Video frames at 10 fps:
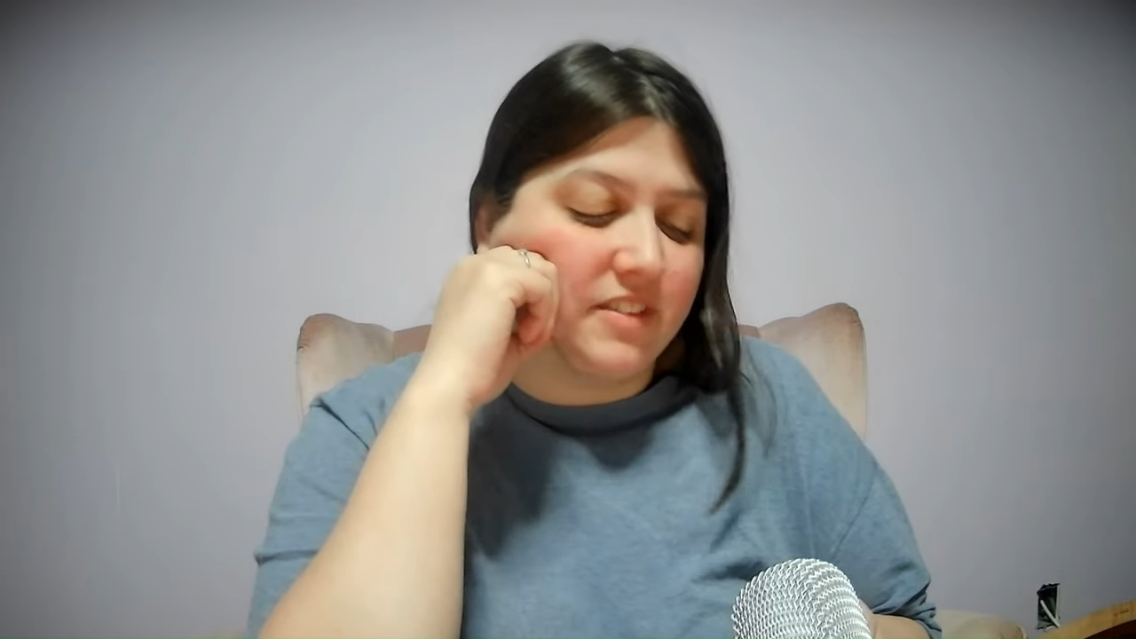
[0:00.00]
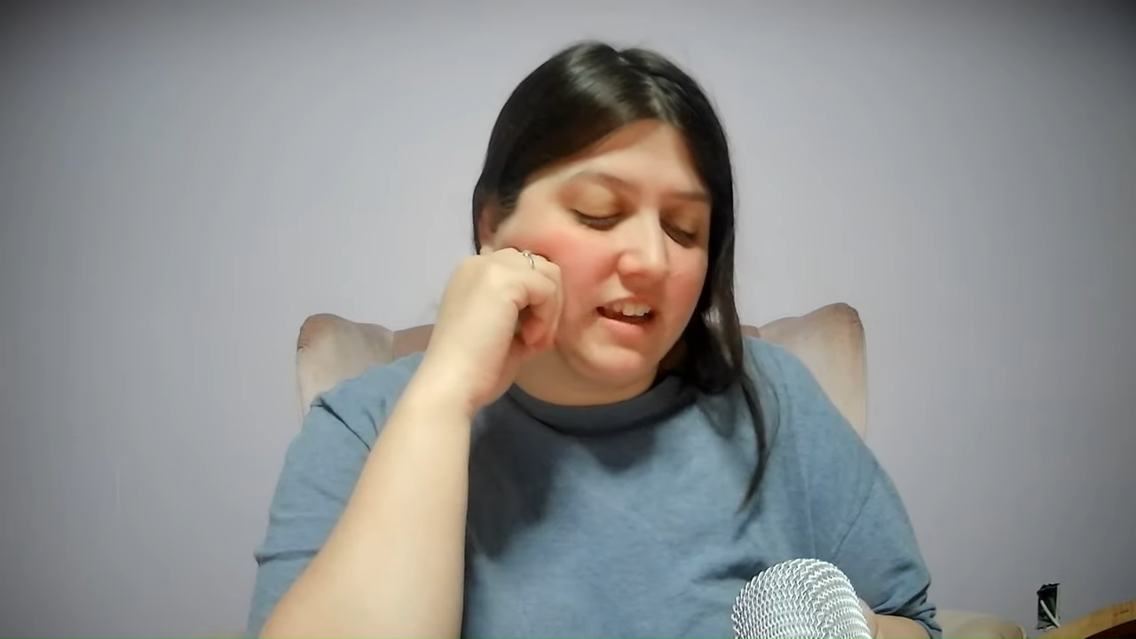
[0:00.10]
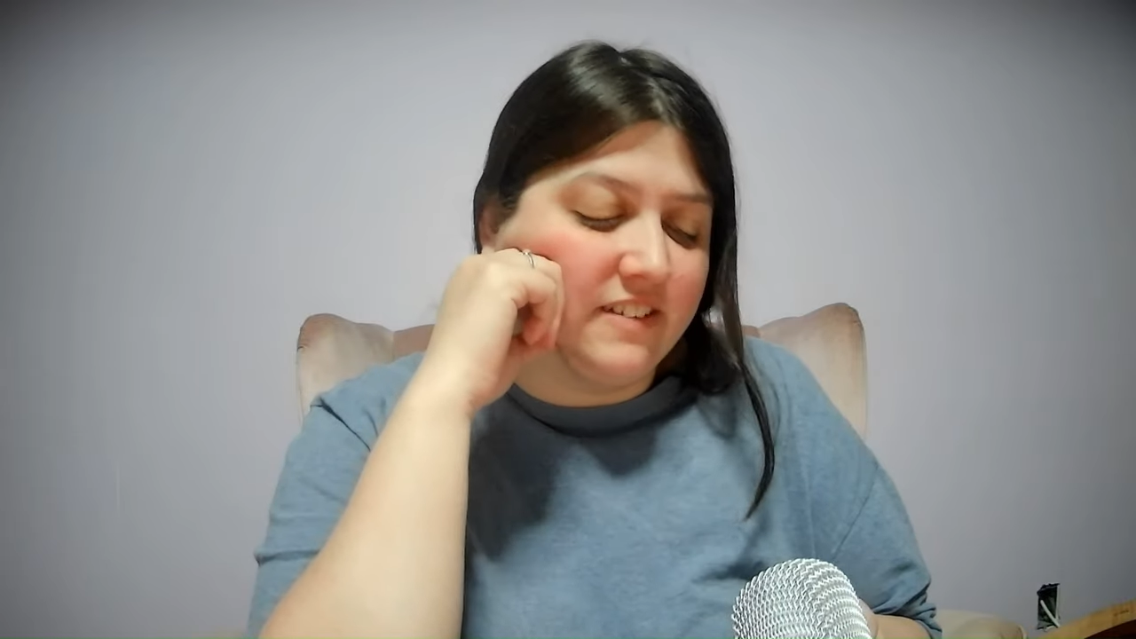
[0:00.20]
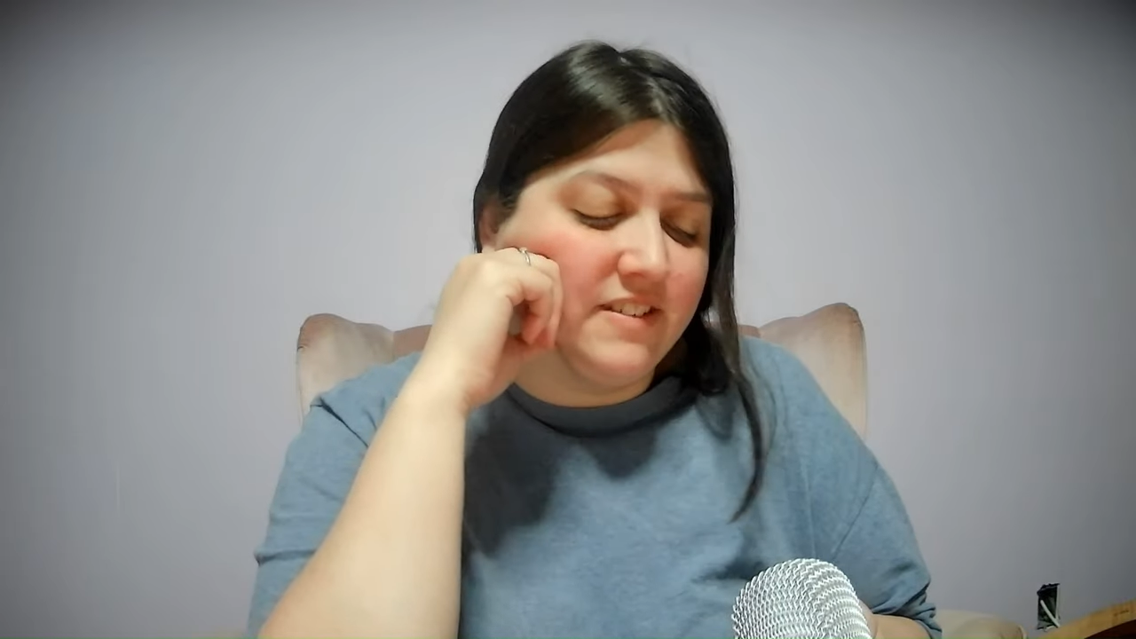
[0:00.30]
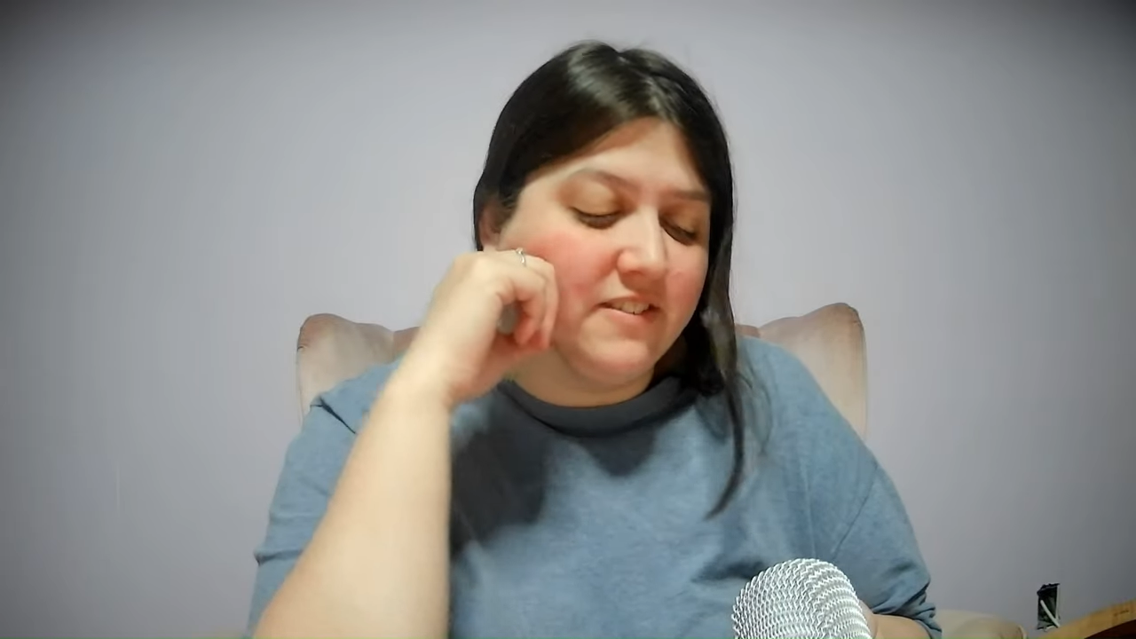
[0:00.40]

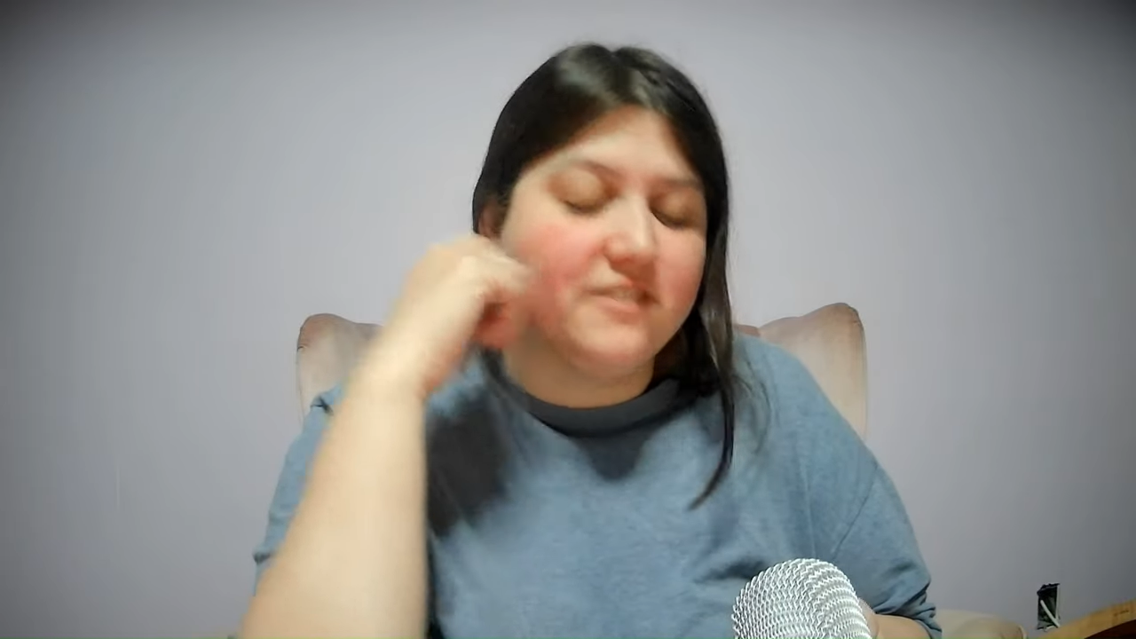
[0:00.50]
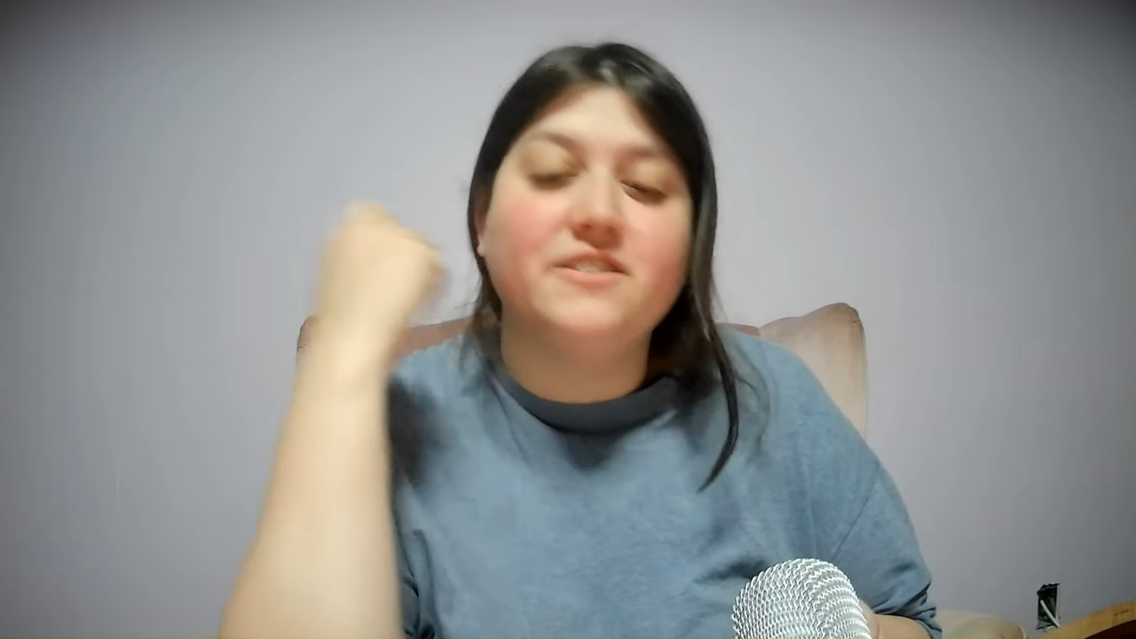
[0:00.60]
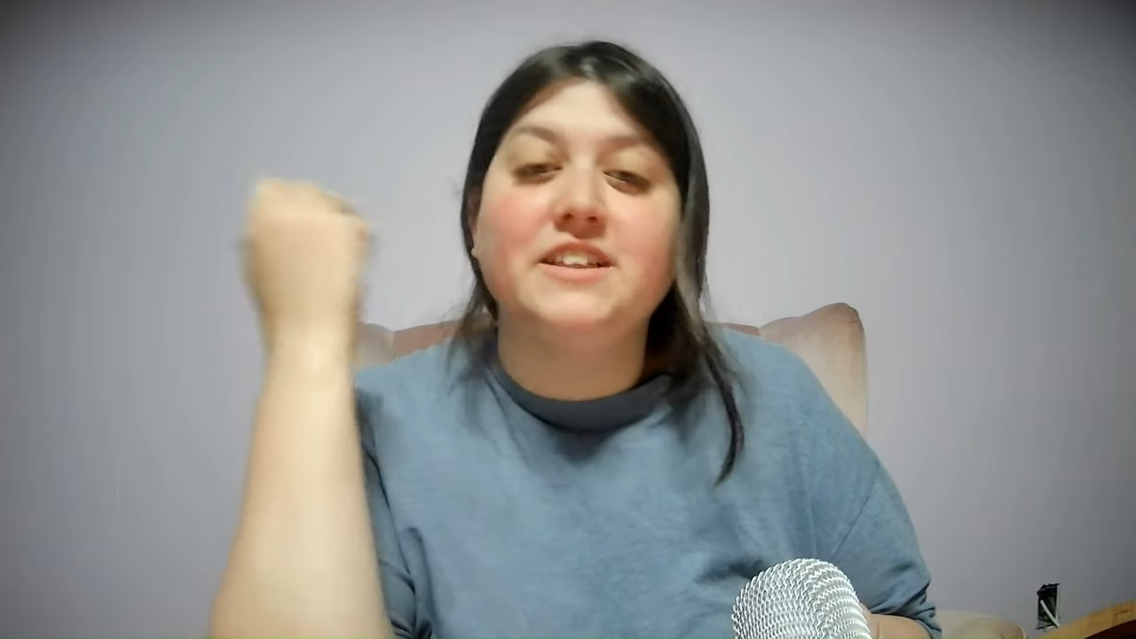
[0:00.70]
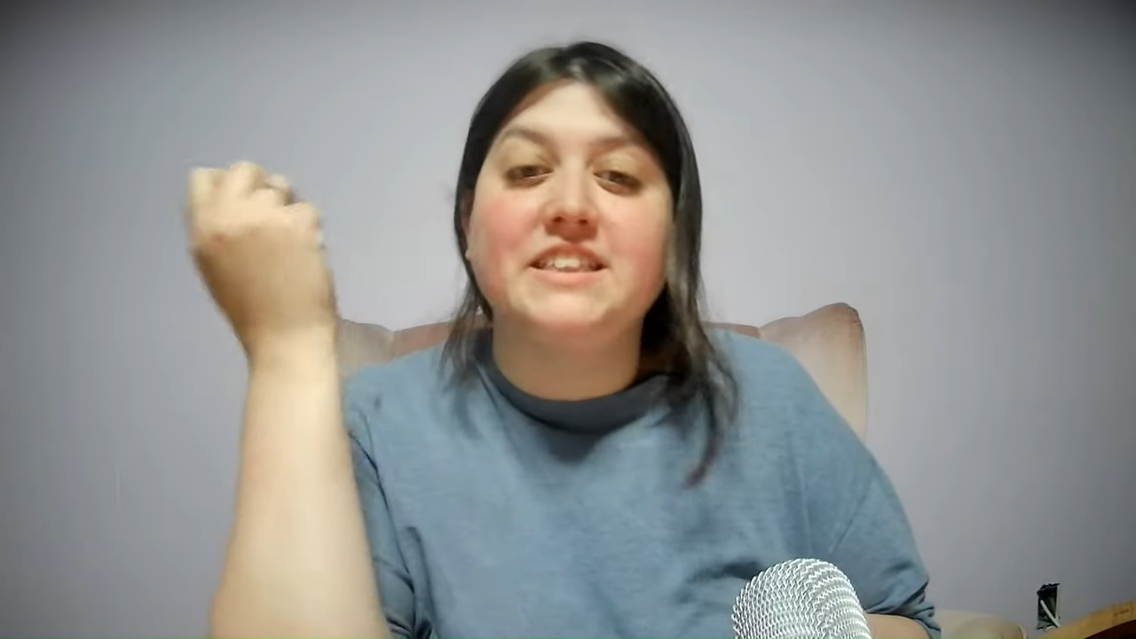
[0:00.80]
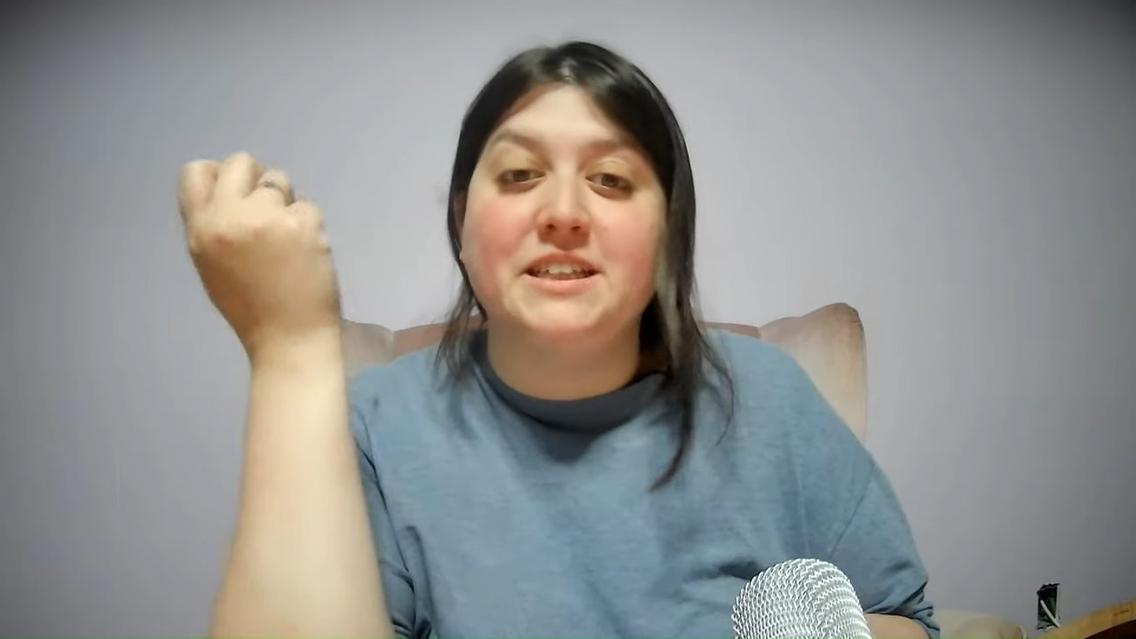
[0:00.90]
I've never
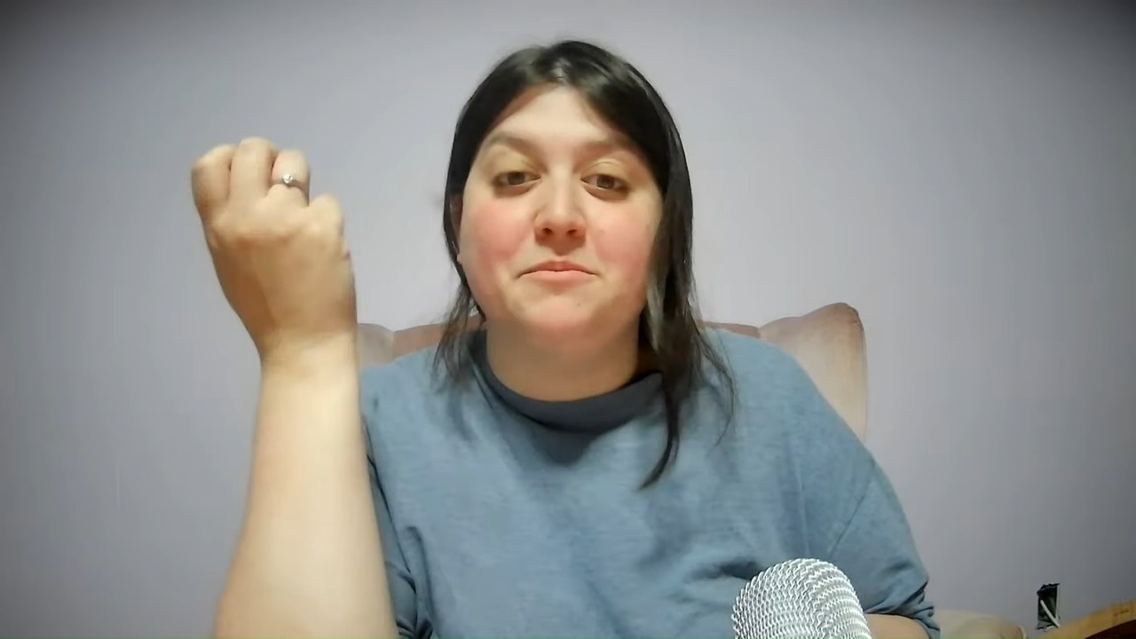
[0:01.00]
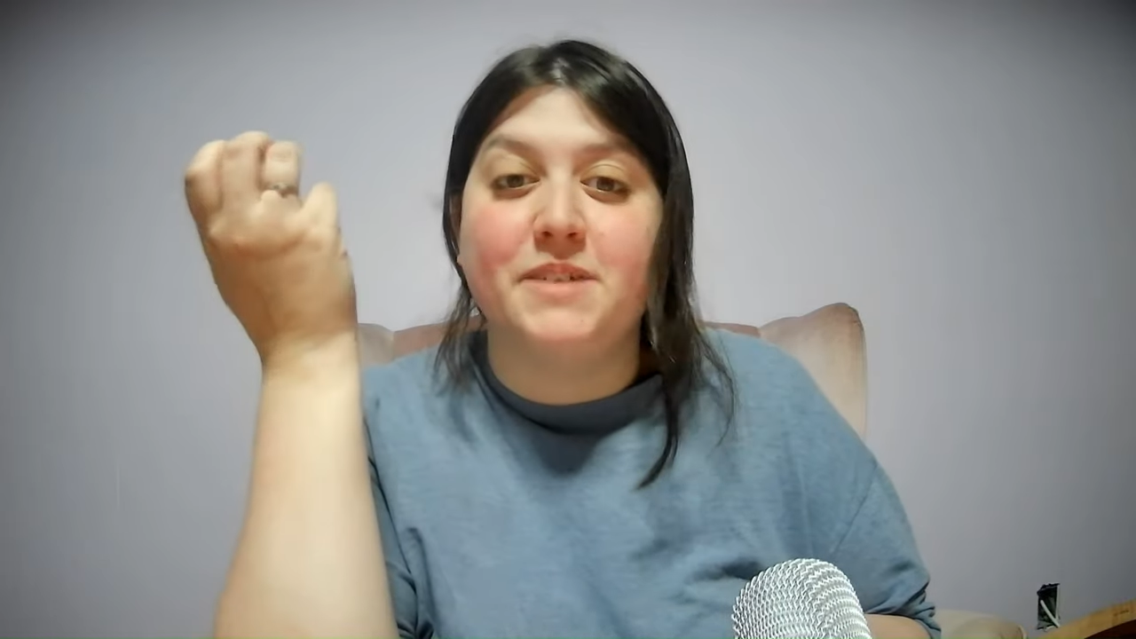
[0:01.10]
really seen